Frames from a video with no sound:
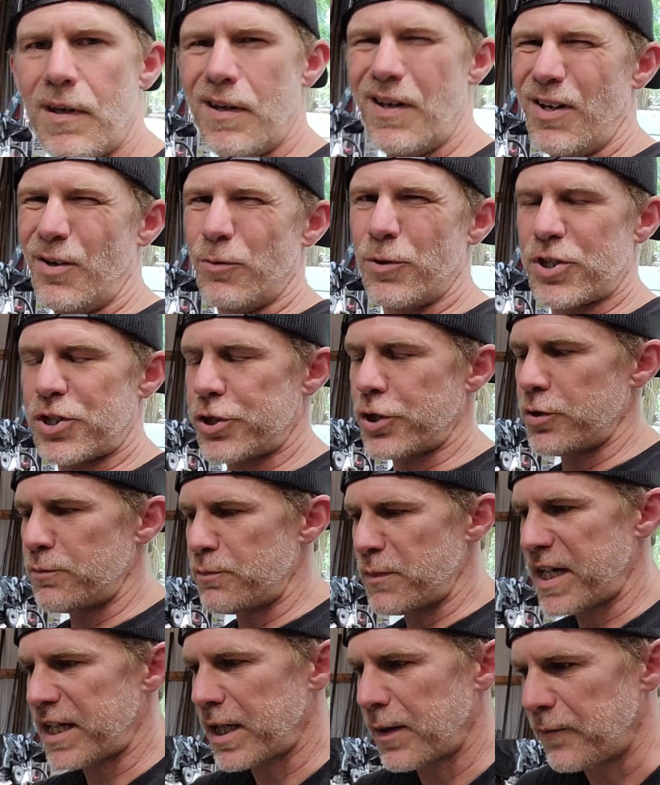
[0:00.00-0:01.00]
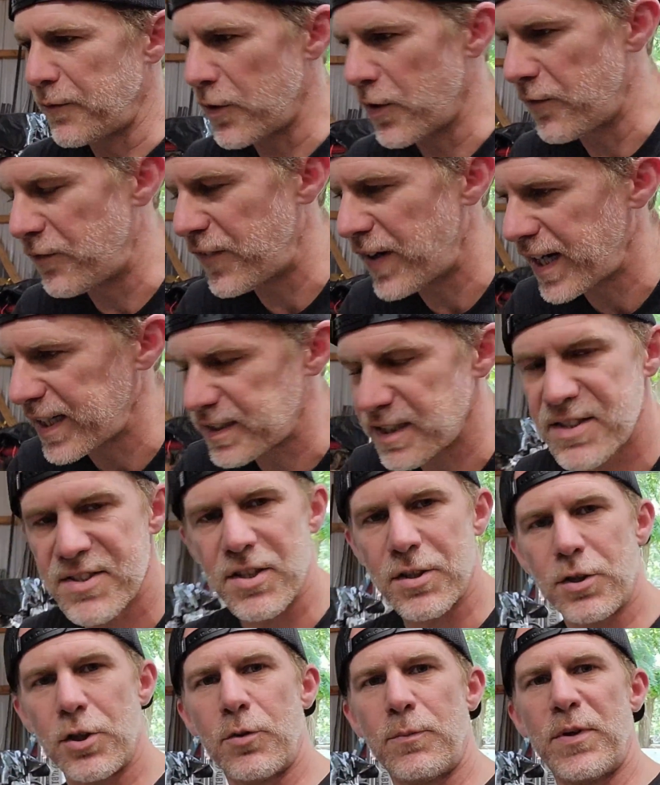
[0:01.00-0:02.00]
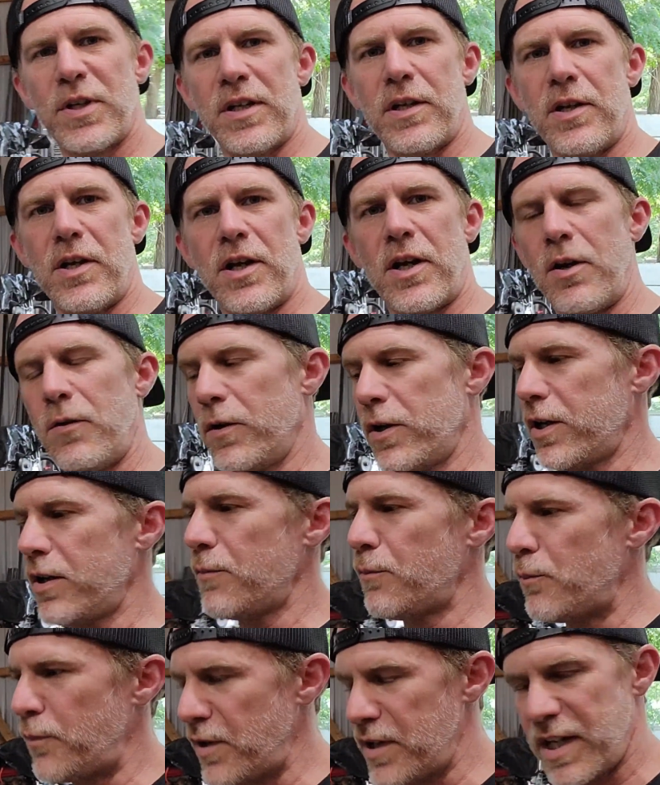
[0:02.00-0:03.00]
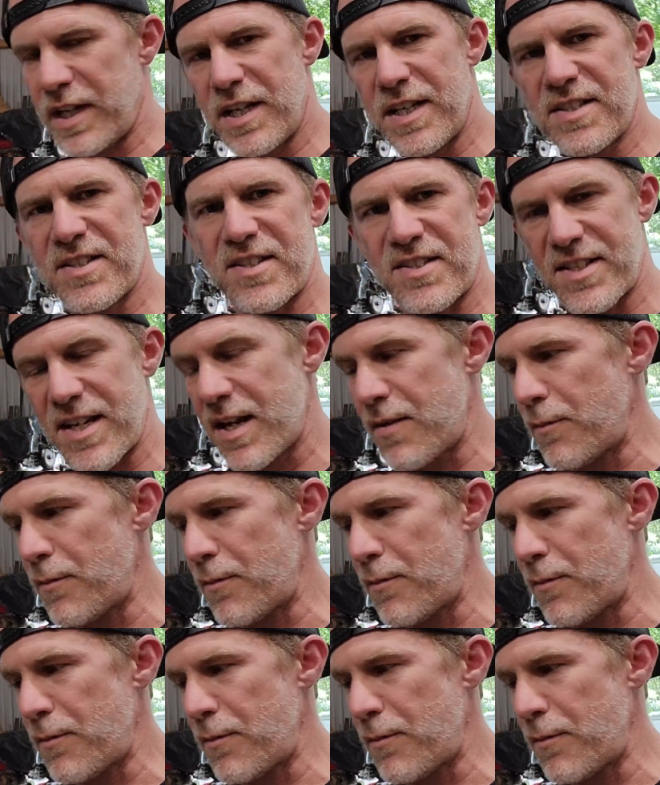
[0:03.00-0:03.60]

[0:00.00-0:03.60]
which should make up for the fact it's a little bit narrower, but it is the same